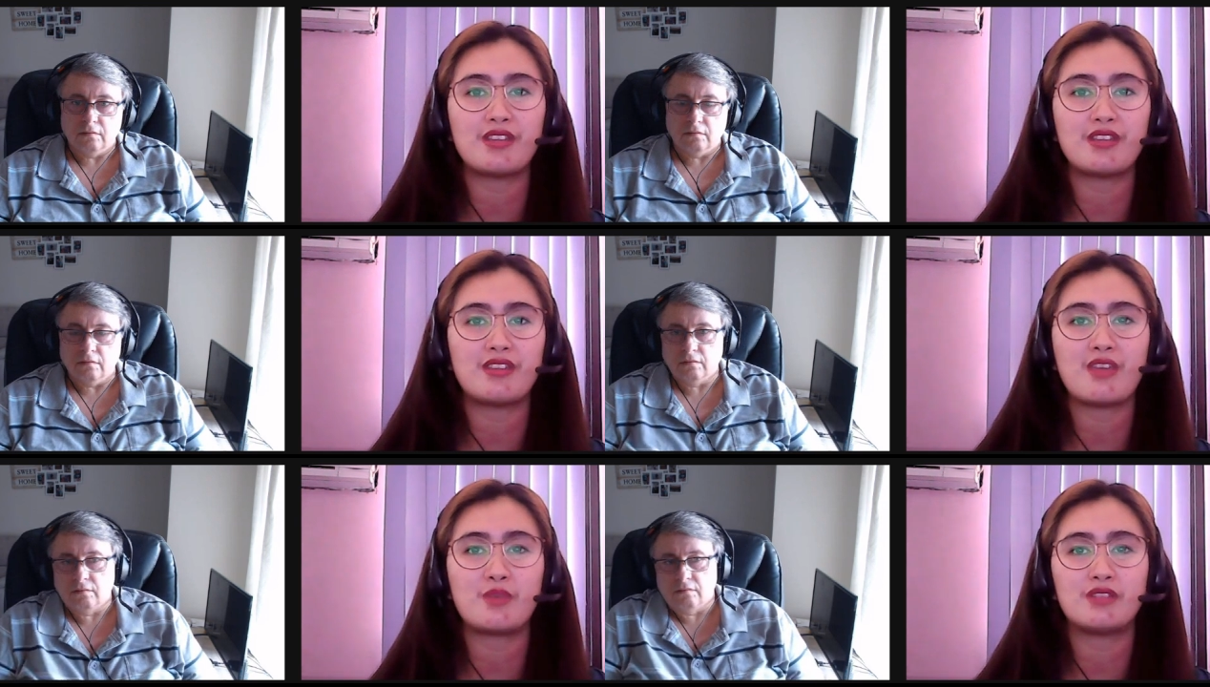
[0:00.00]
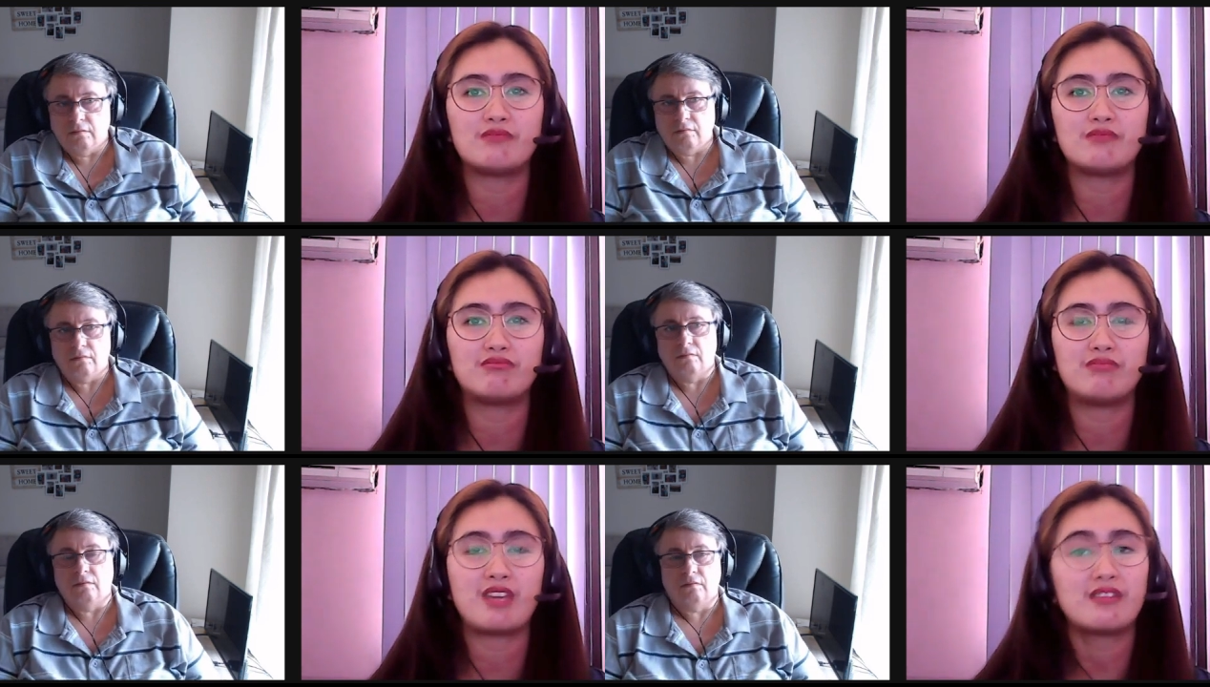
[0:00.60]
Speaker 1: that they will
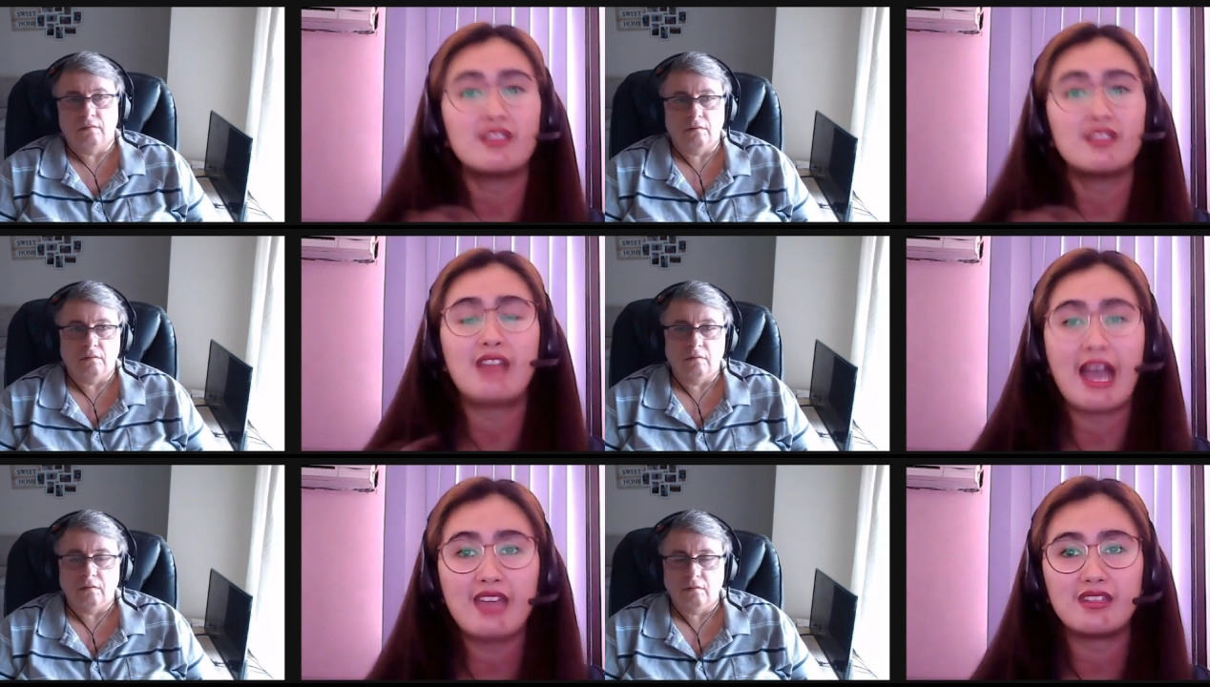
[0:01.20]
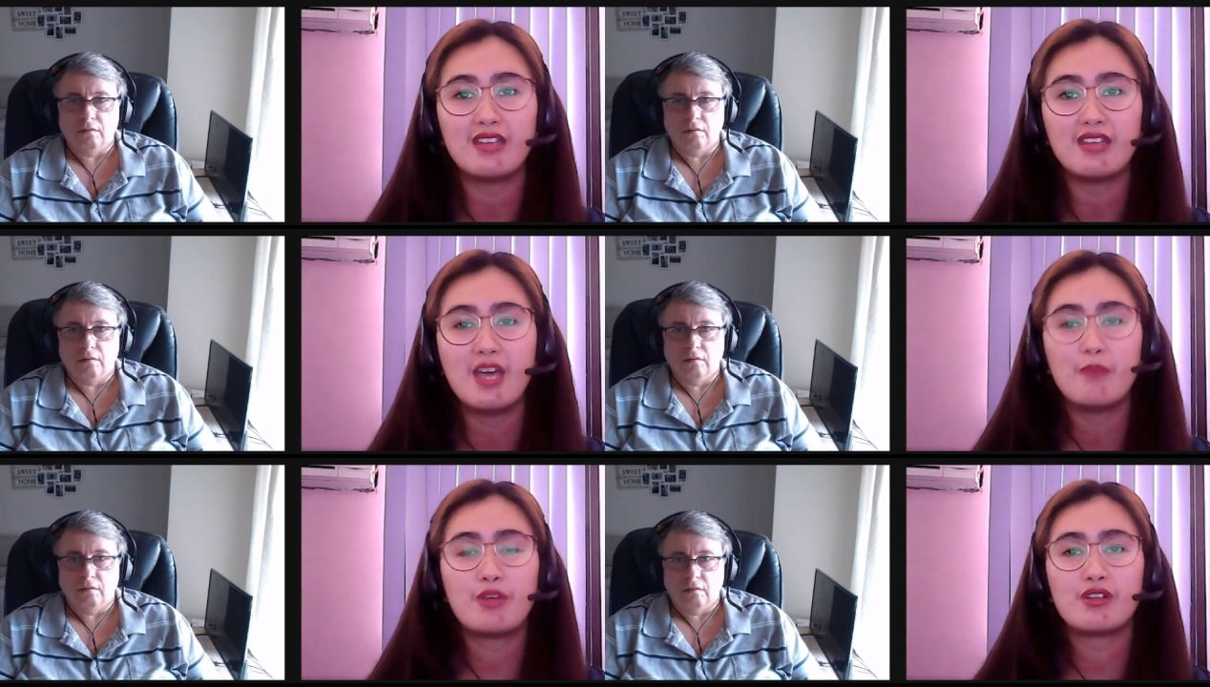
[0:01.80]
get denied
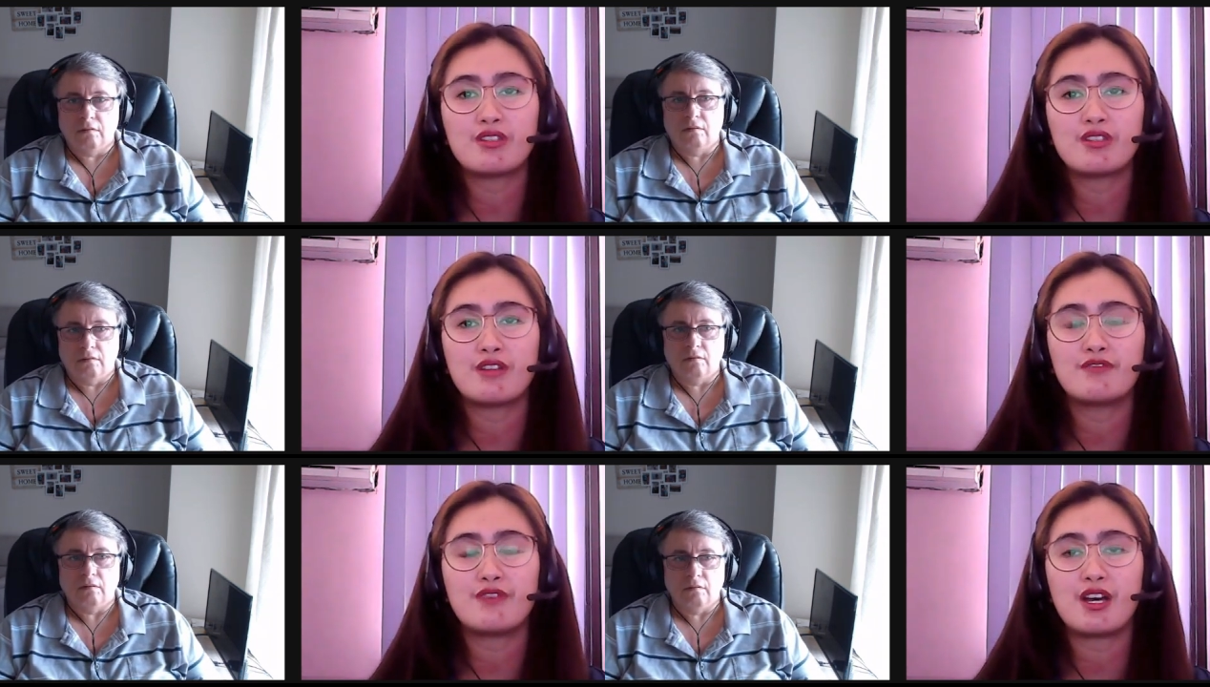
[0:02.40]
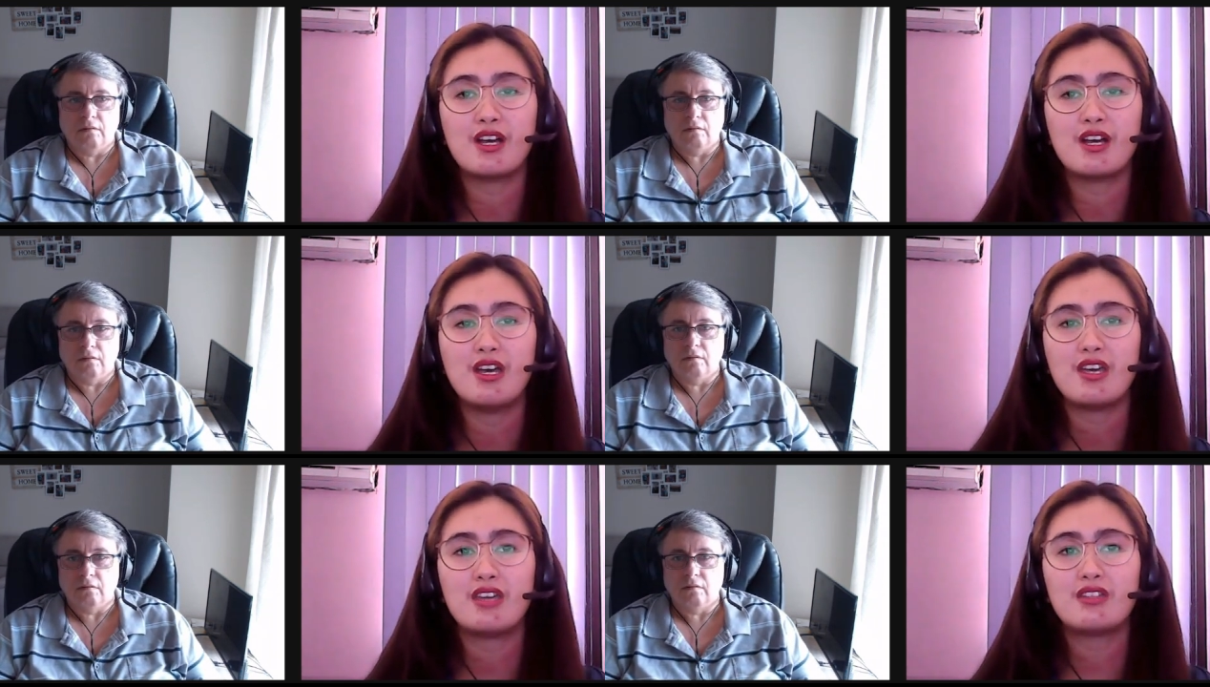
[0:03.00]
because of
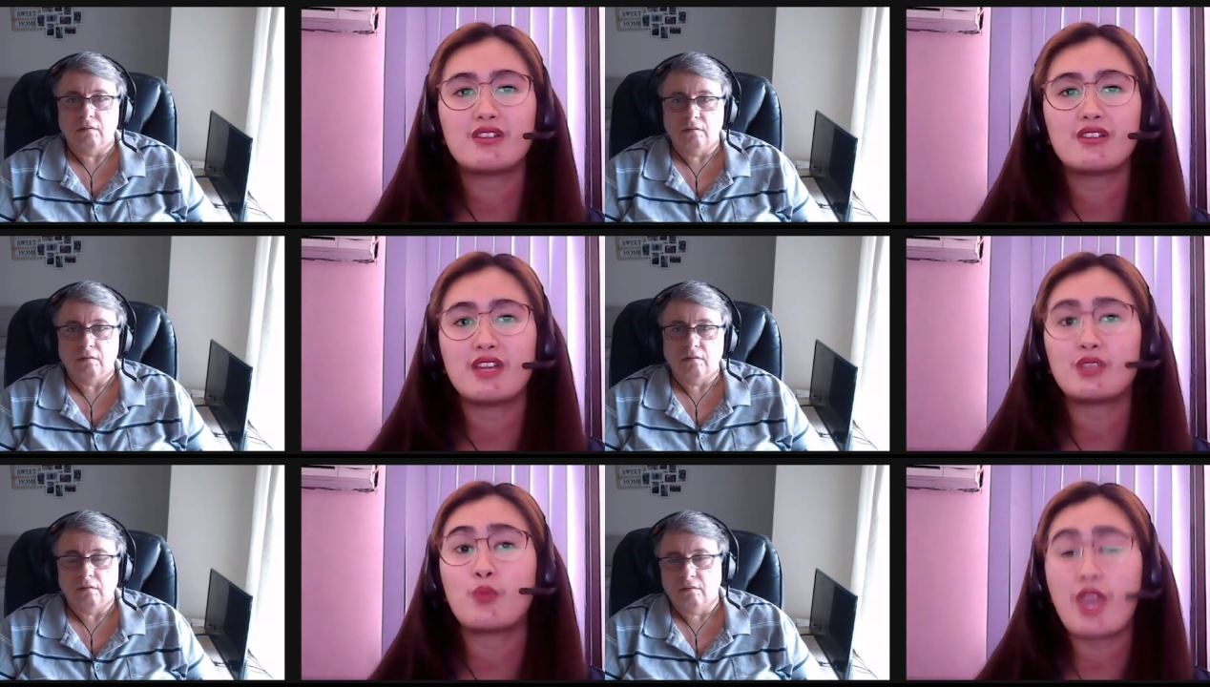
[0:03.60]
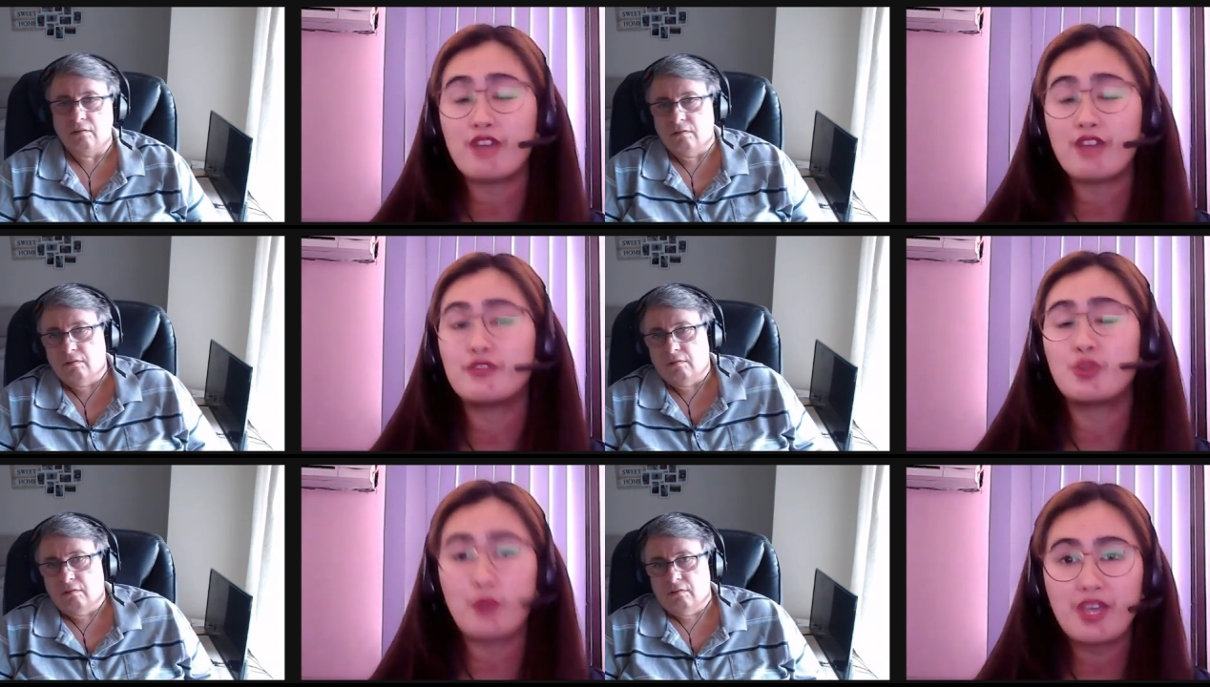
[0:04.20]
incorrect way of
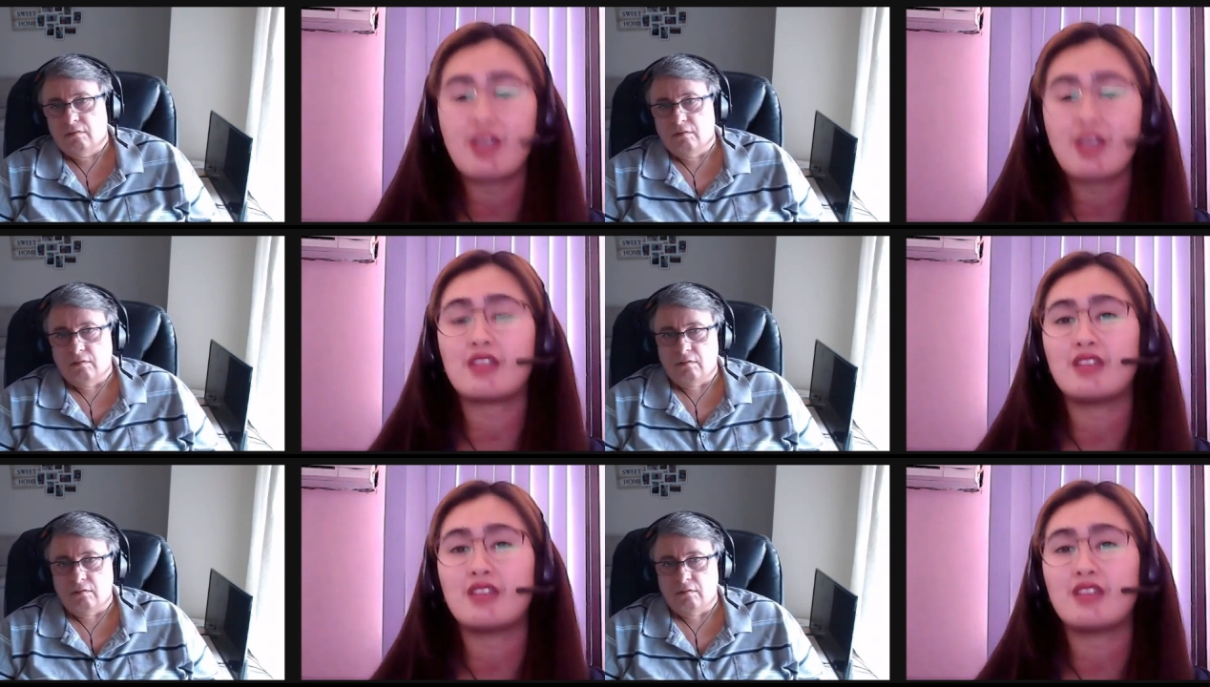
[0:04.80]
doing it.